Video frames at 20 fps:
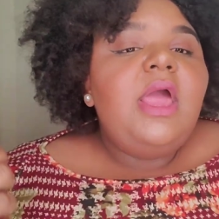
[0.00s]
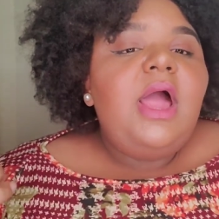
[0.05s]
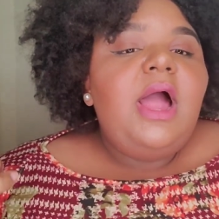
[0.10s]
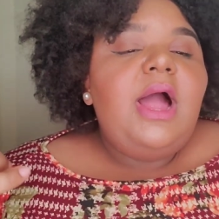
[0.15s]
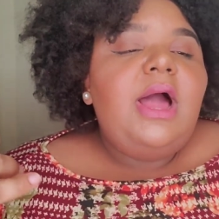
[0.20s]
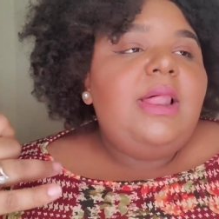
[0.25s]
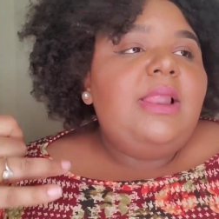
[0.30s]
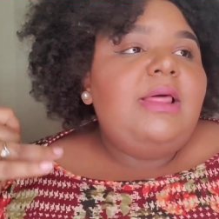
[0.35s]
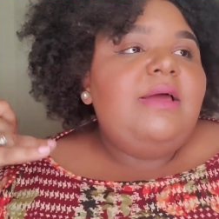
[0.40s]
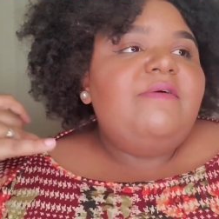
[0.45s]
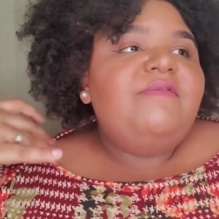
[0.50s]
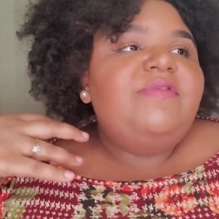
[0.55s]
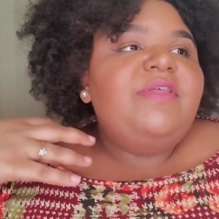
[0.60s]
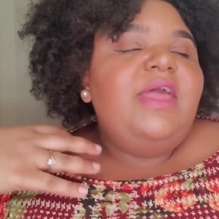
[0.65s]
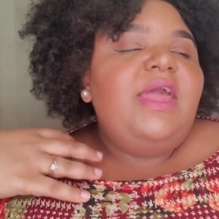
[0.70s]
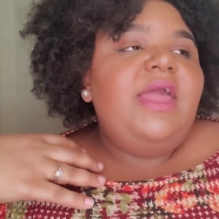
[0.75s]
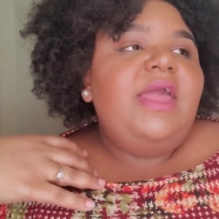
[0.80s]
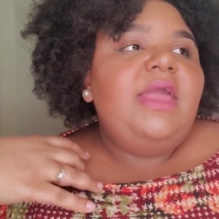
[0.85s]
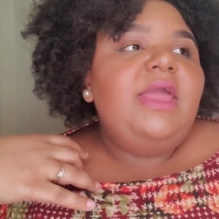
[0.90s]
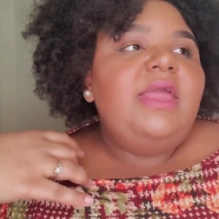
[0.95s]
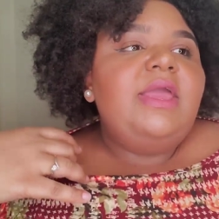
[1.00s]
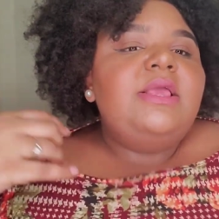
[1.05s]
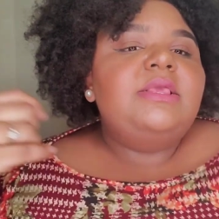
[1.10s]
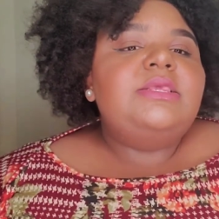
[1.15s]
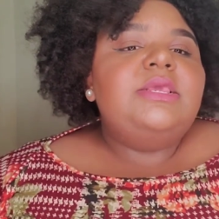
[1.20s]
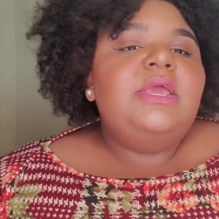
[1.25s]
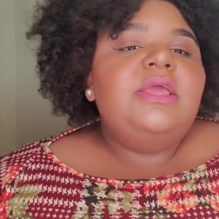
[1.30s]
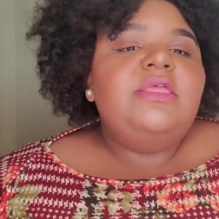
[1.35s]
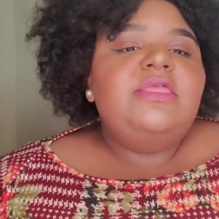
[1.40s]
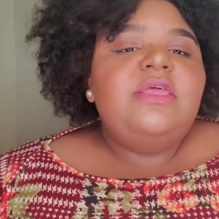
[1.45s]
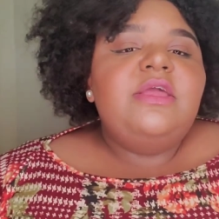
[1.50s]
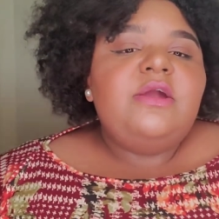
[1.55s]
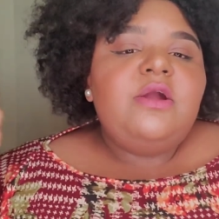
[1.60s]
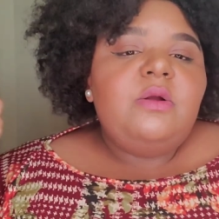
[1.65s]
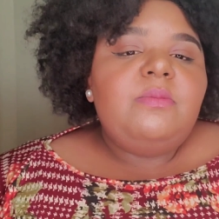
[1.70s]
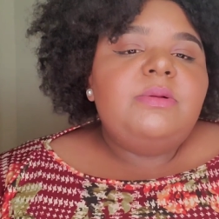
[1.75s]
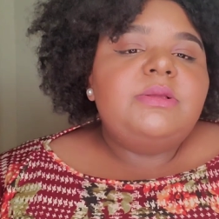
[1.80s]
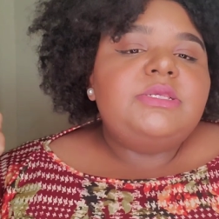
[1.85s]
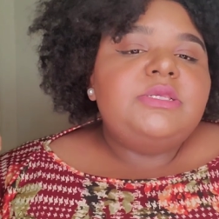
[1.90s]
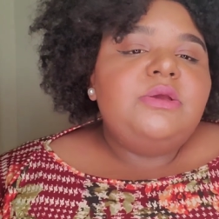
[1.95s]
I love that it's a
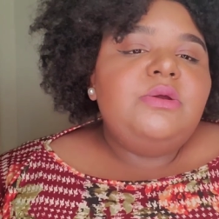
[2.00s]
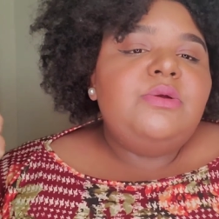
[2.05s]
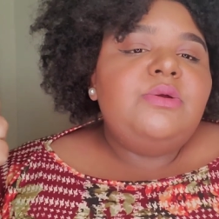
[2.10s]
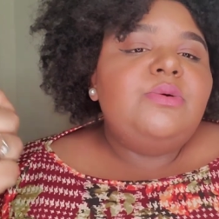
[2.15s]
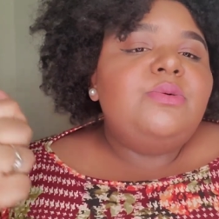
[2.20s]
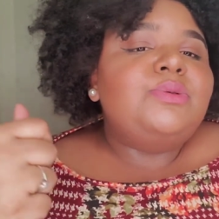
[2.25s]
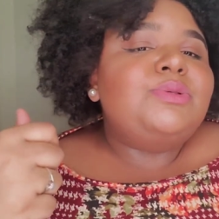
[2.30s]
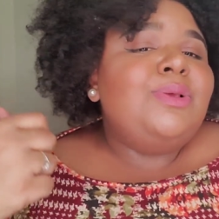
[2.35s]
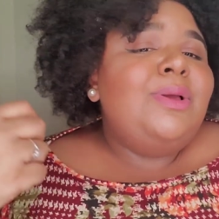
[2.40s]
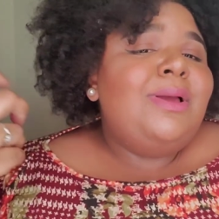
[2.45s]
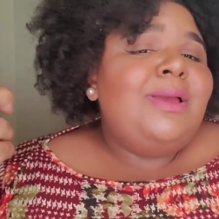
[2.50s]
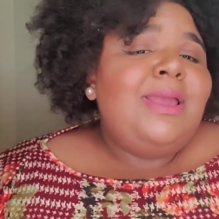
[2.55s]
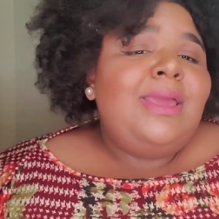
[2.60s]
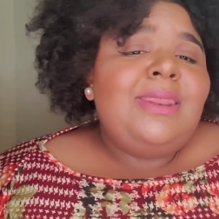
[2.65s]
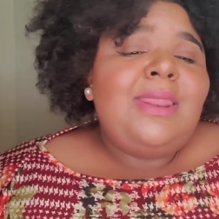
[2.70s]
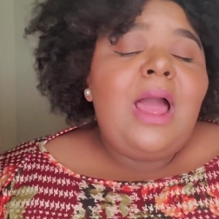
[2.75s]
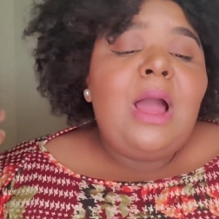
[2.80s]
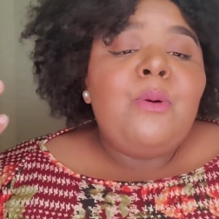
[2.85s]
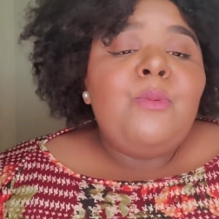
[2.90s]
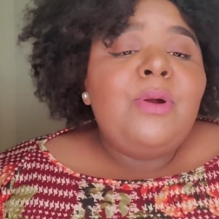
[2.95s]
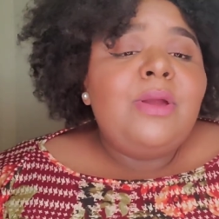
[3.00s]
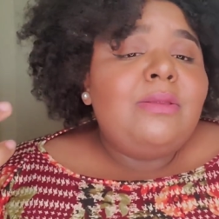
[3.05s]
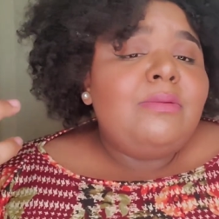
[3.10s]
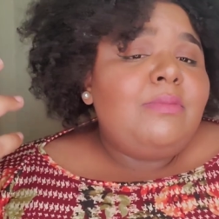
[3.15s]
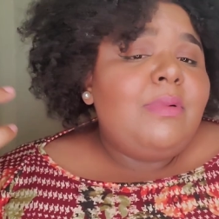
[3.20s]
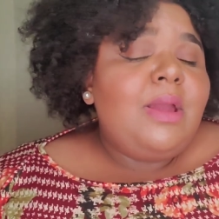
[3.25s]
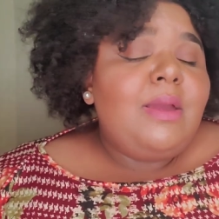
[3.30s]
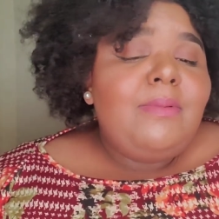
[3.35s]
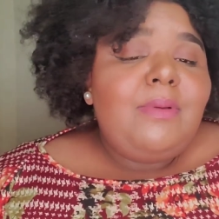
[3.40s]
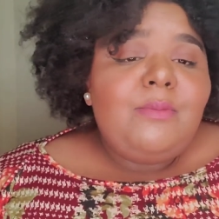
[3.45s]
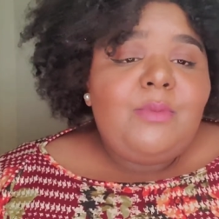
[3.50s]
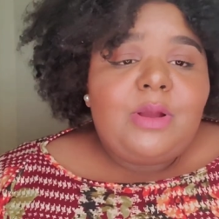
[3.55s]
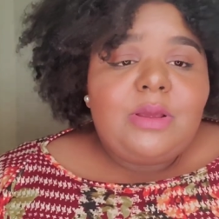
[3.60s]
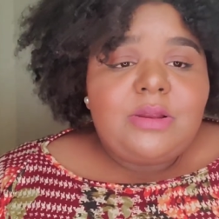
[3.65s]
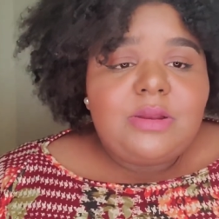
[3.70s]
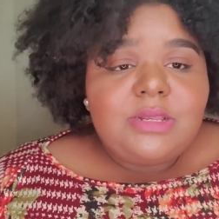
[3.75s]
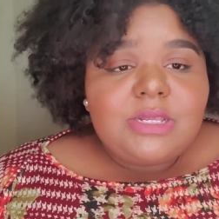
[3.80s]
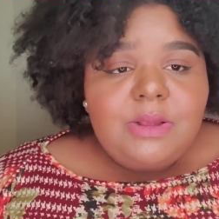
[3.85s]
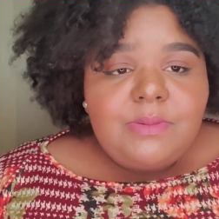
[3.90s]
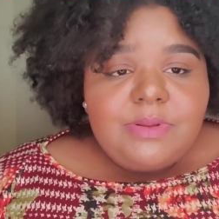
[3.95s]
thicker material. So again, I wouldn't recommend wearing it
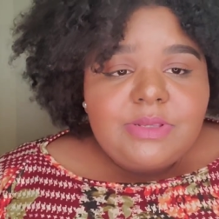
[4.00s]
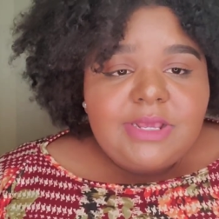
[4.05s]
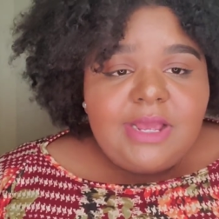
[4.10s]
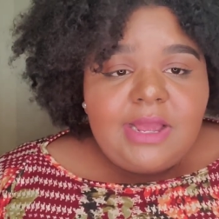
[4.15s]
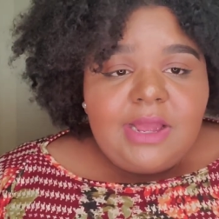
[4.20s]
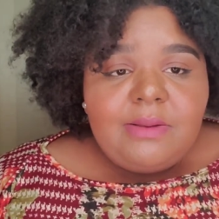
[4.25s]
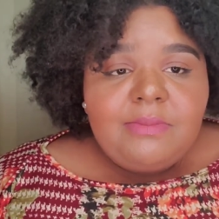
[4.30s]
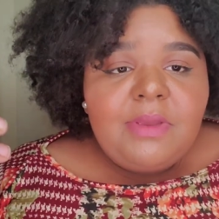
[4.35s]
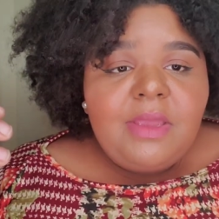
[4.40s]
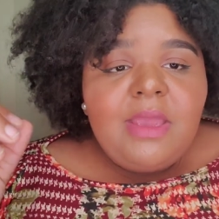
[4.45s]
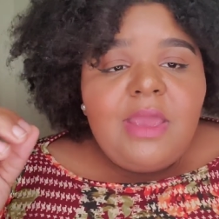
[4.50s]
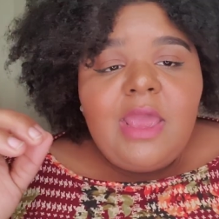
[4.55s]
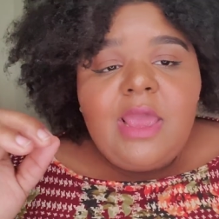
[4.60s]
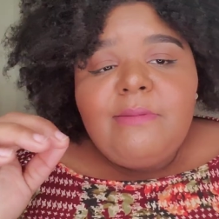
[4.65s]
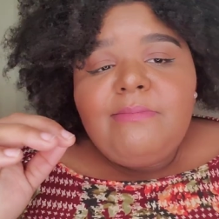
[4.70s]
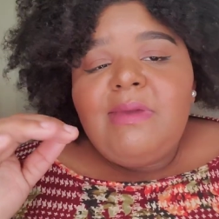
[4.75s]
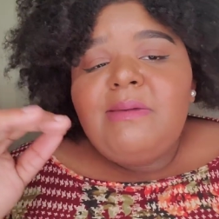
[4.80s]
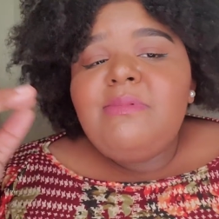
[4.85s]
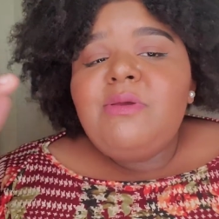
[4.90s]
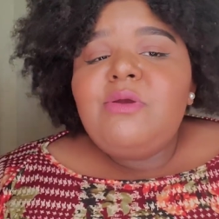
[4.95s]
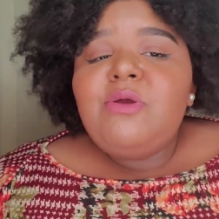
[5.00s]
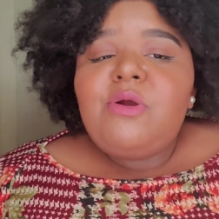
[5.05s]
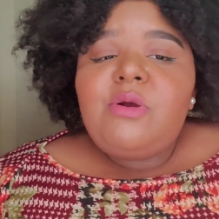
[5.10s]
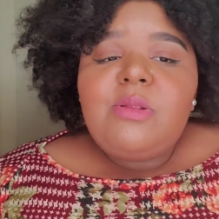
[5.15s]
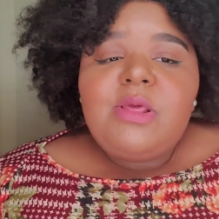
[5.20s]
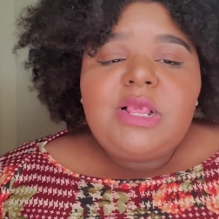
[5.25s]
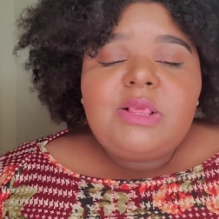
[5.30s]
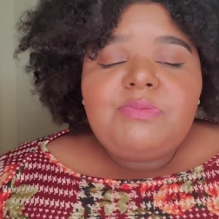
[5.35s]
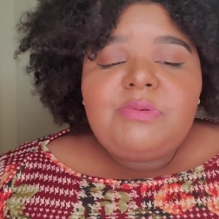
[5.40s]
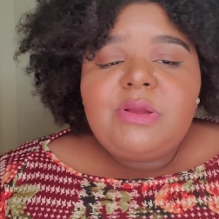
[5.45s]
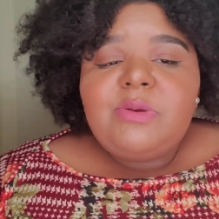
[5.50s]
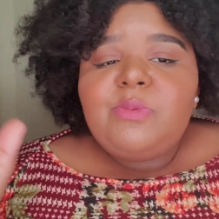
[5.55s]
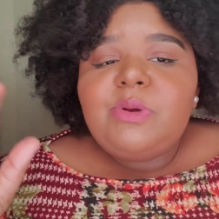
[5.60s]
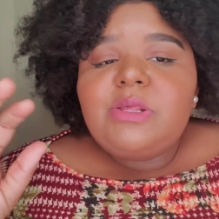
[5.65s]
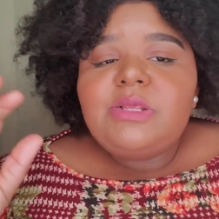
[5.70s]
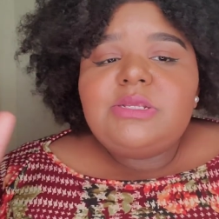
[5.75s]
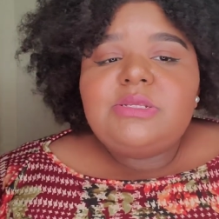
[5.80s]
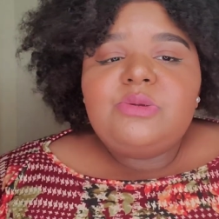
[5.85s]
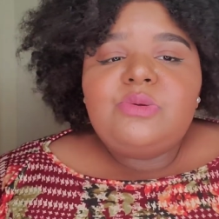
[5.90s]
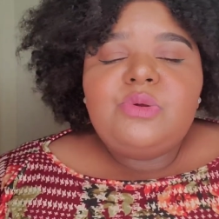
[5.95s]
in the summertime. Maybe early spring when
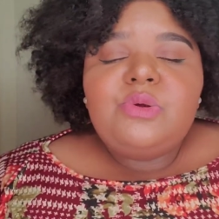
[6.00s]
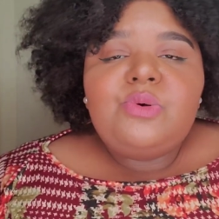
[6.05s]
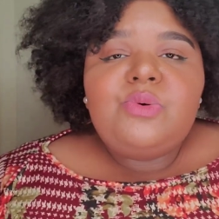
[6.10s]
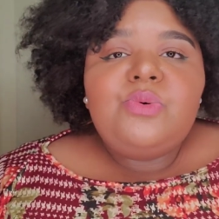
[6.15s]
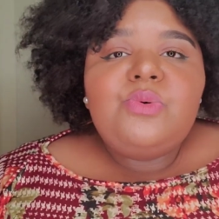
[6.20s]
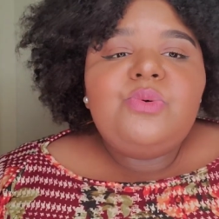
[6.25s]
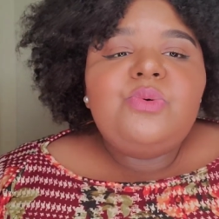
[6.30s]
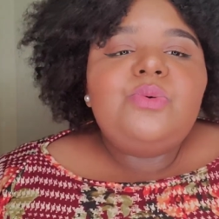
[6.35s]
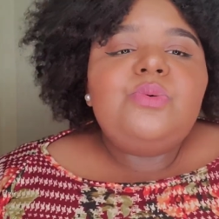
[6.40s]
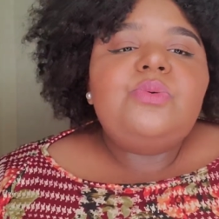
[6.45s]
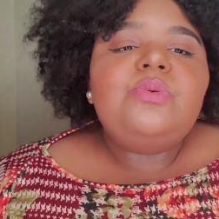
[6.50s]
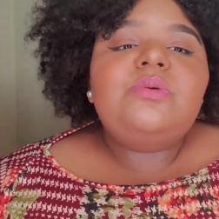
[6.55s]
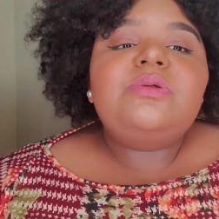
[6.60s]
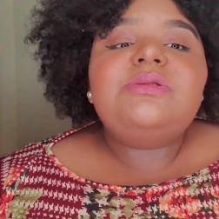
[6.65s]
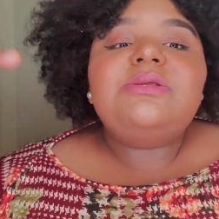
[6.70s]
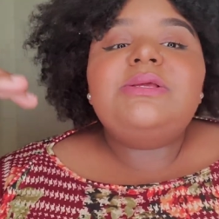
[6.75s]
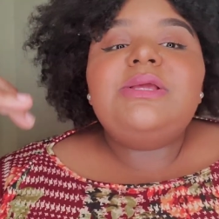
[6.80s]
it's still cool.